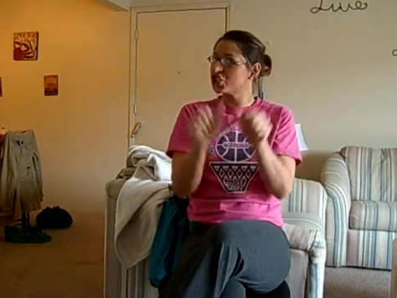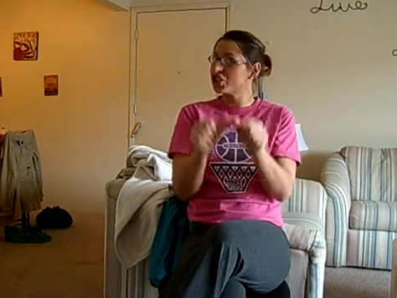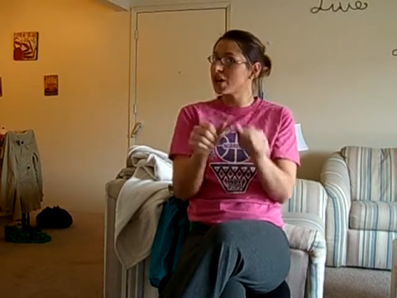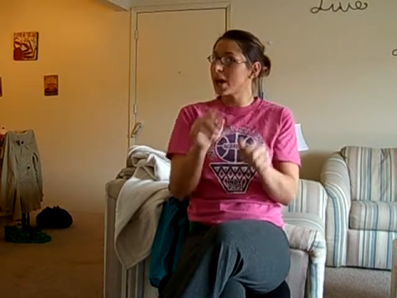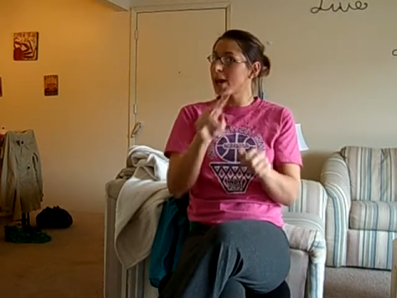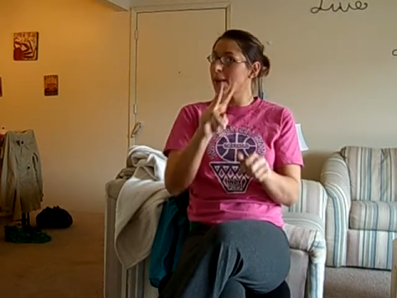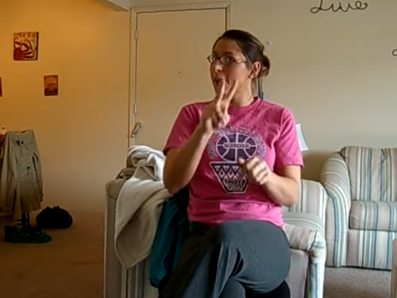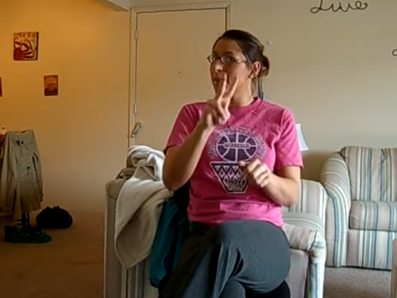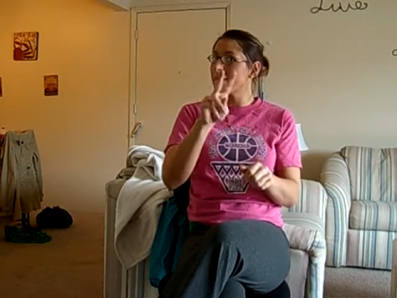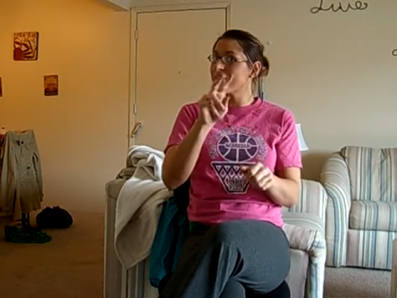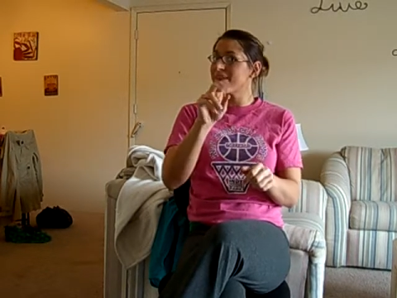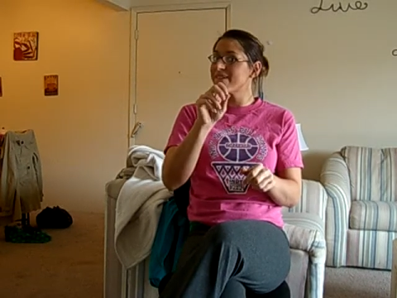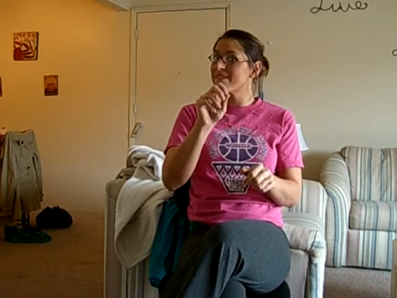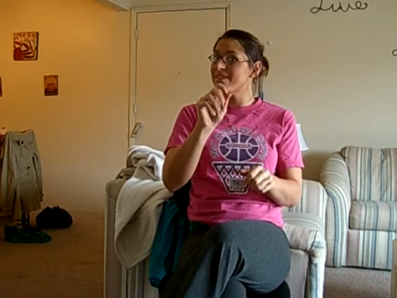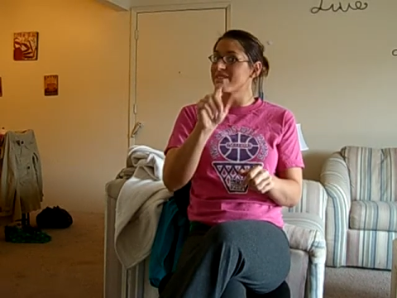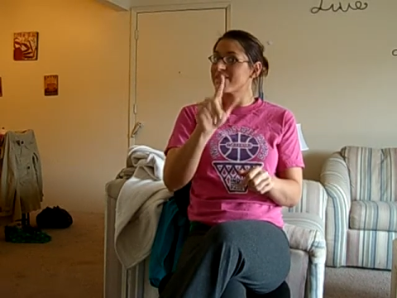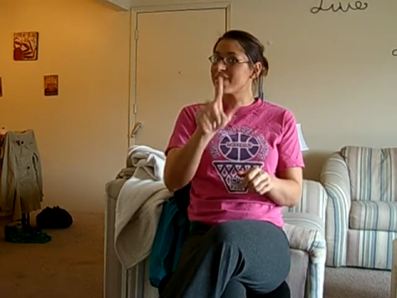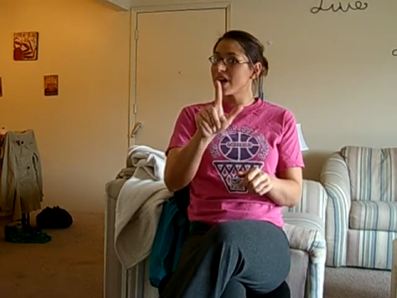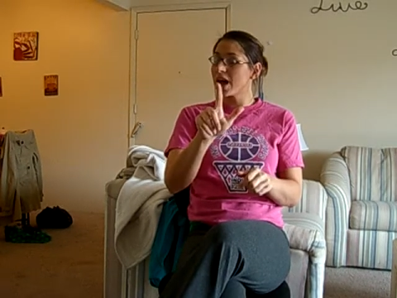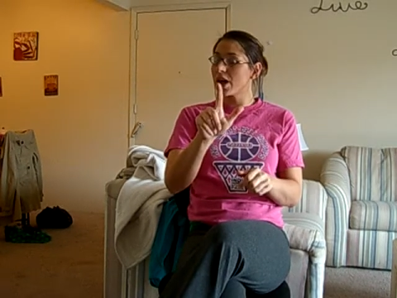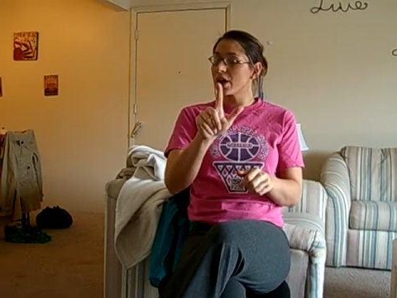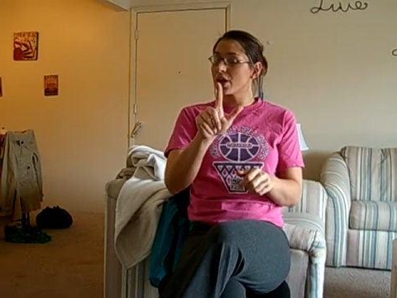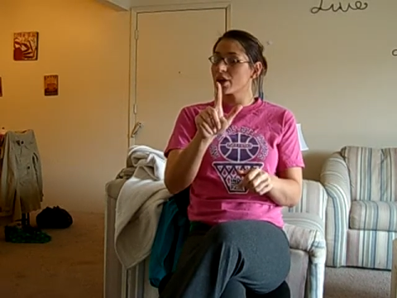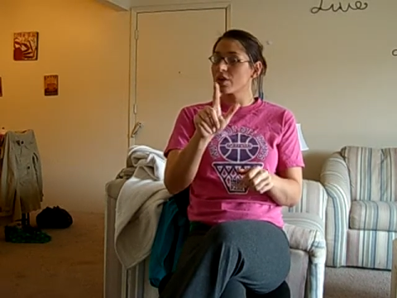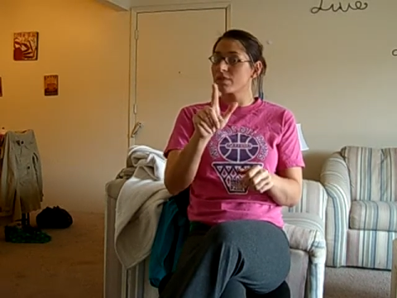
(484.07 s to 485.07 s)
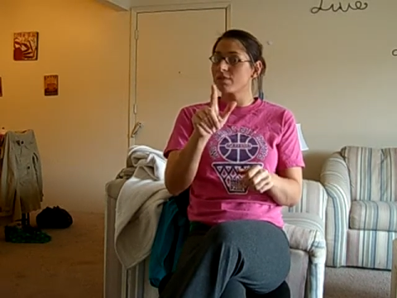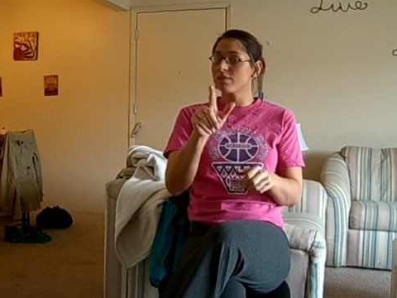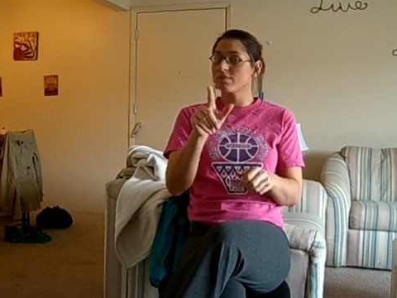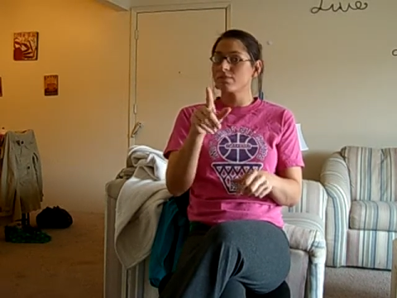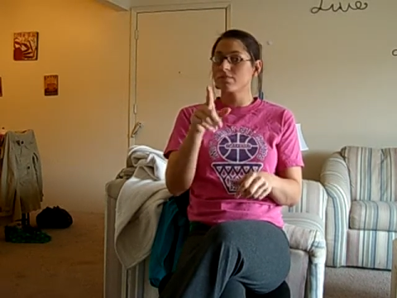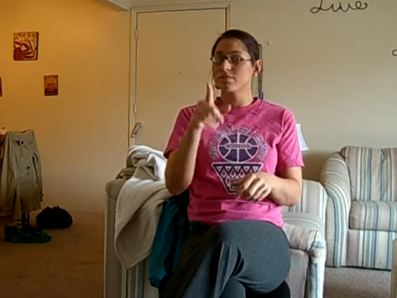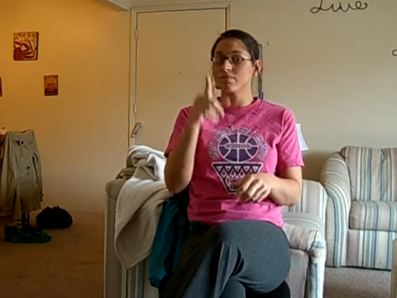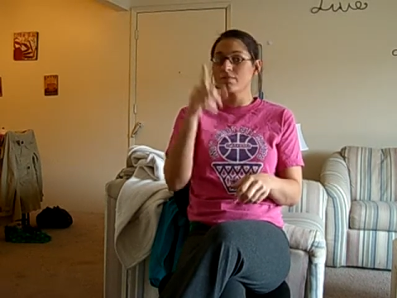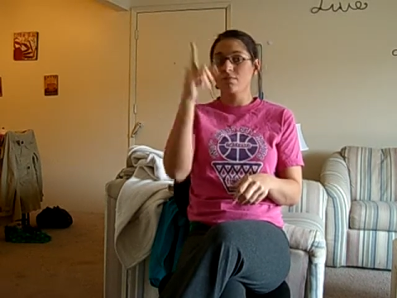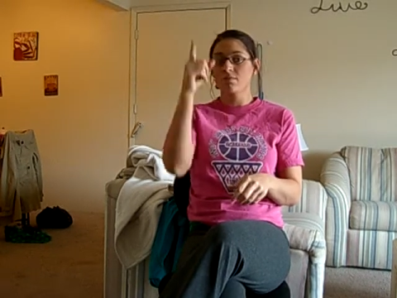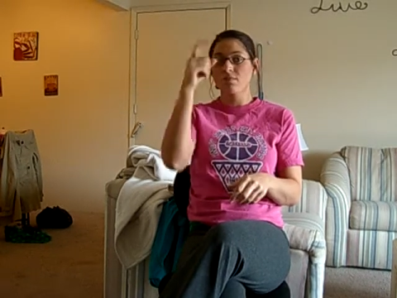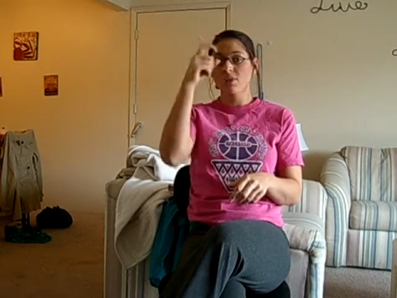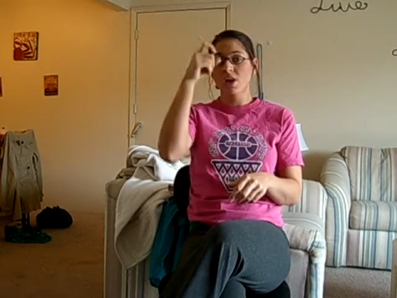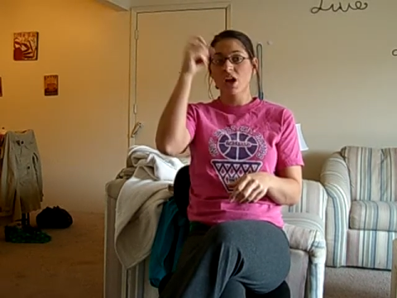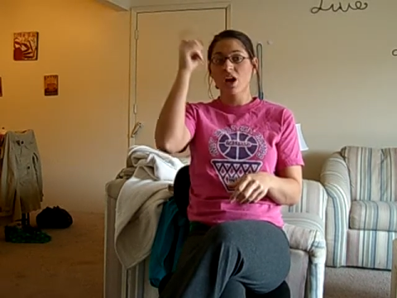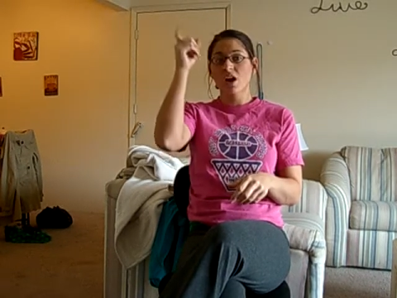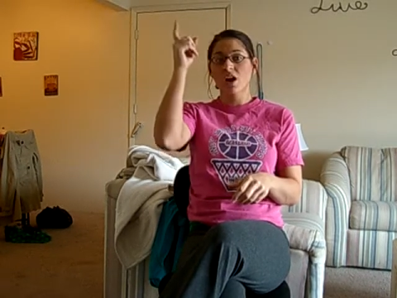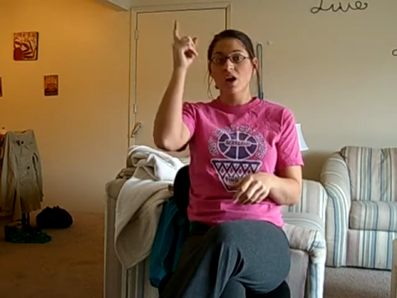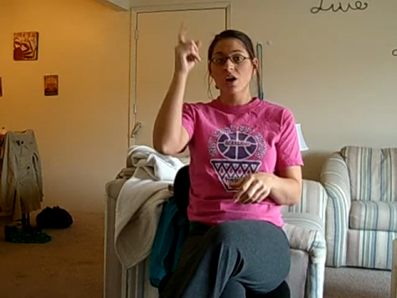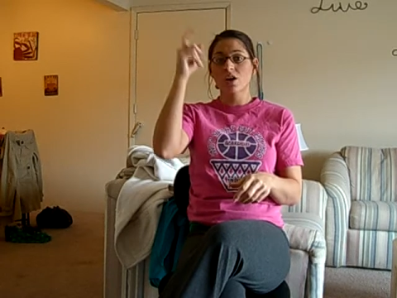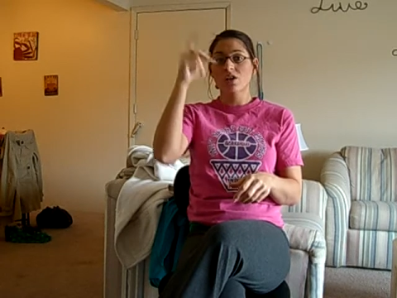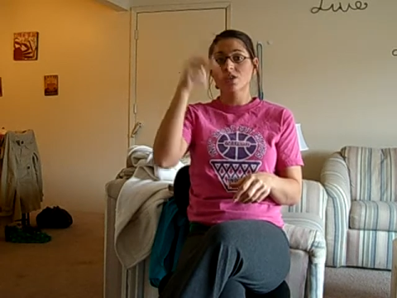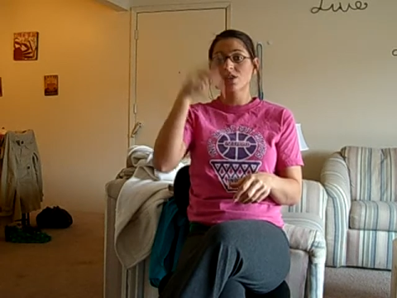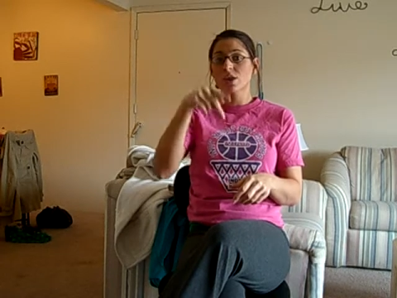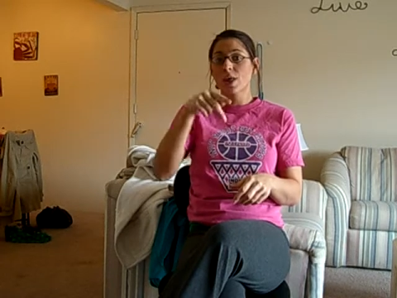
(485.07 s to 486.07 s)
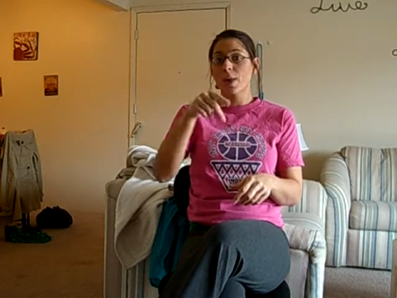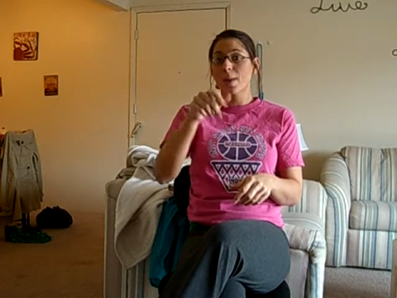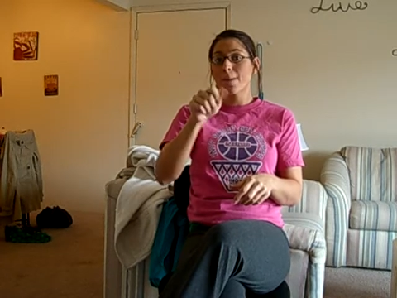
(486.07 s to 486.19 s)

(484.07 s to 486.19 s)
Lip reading: That's because the particles of a solid